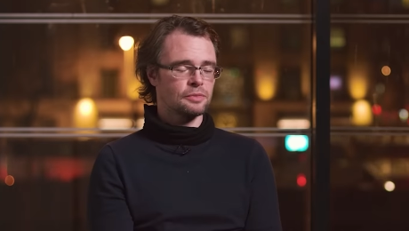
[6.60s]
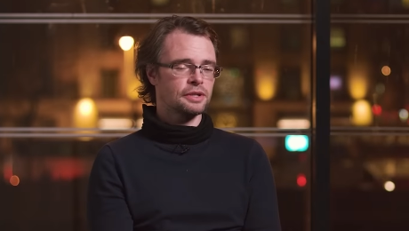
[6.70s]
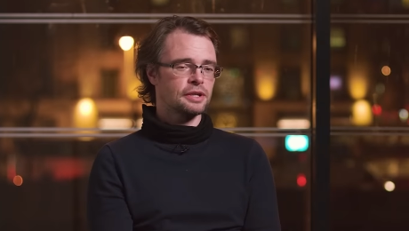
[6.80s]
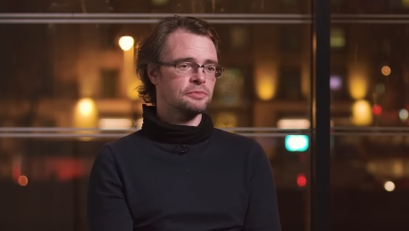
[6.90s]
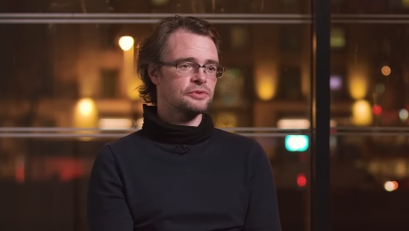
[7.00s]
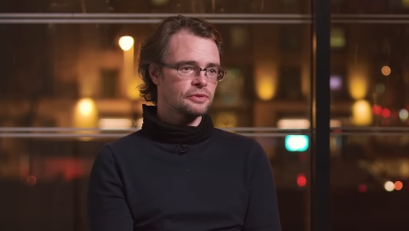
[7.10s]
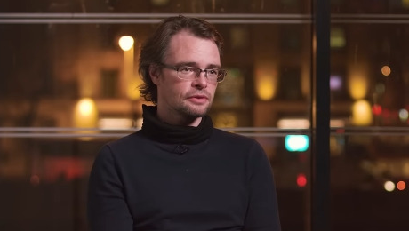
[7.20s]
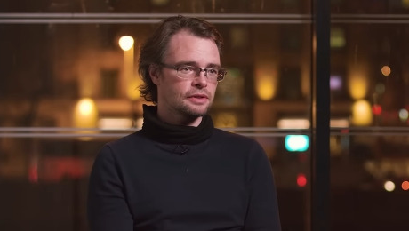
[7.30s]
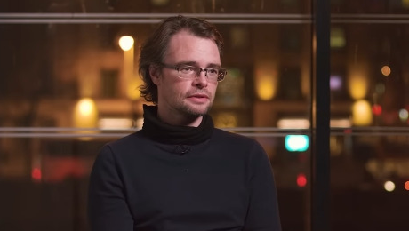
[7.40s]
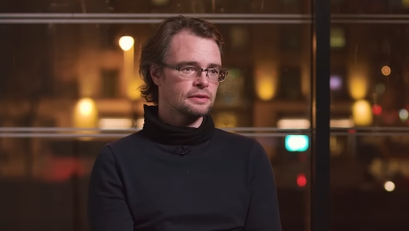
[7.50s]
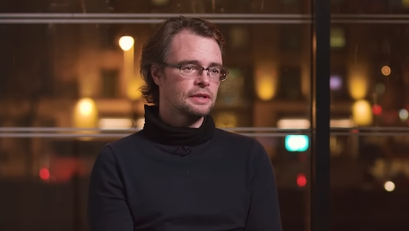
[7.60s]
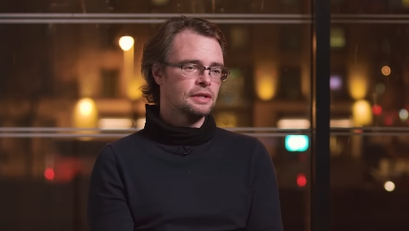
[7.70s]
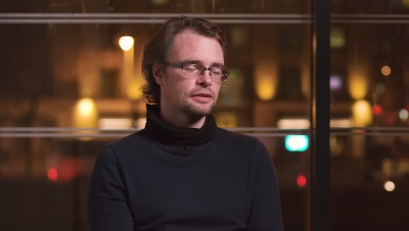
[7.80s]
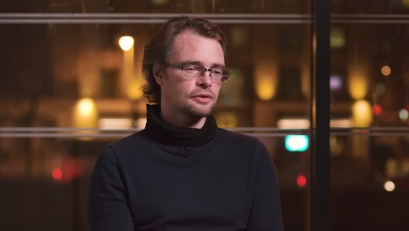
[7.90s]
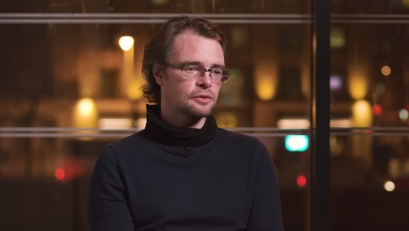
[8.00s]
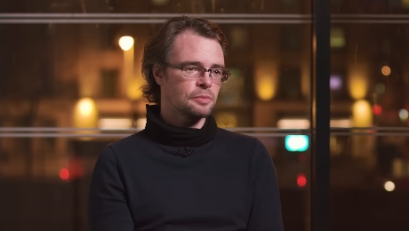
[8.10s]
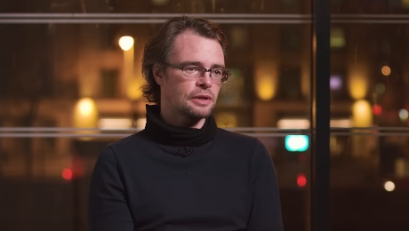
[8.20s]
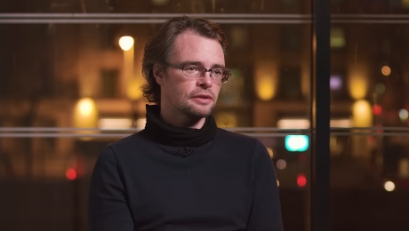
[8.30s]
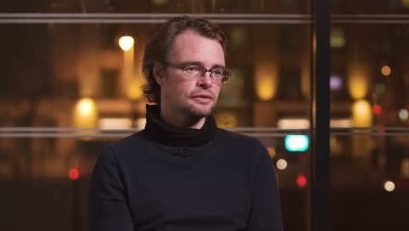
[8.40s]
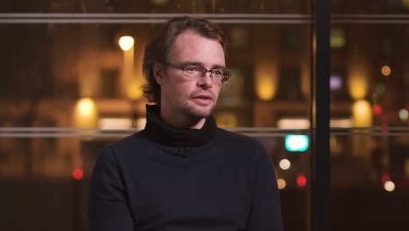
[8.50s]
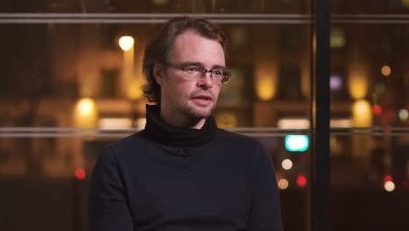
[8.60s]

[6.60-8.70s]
my name is Duncan Barrett,